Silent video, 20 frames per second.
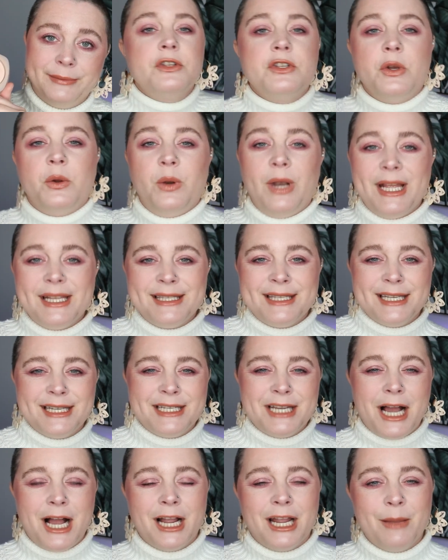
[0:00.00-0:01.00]
So let's
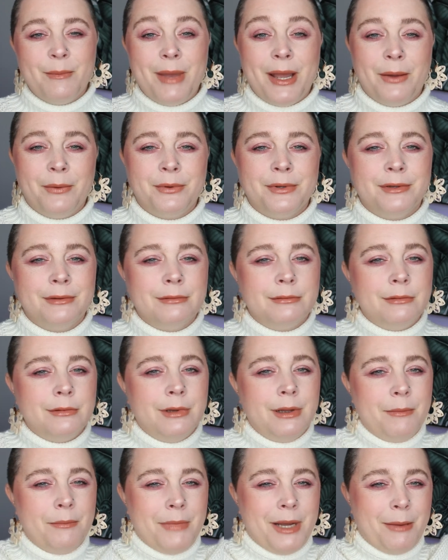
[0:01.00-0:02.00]
talk about
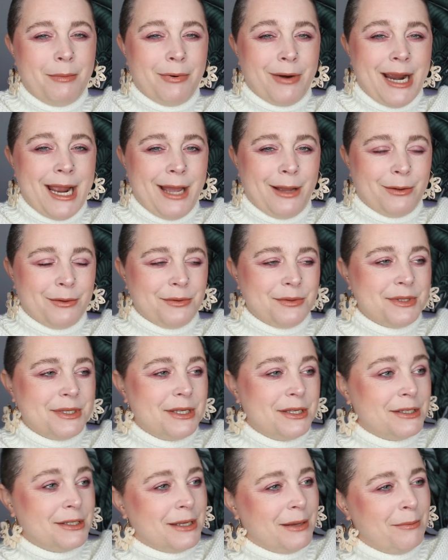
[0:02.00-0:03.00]
my brows,
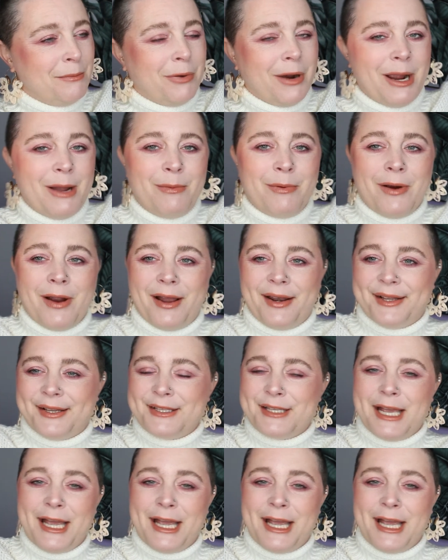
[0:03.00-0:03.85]
some brow products.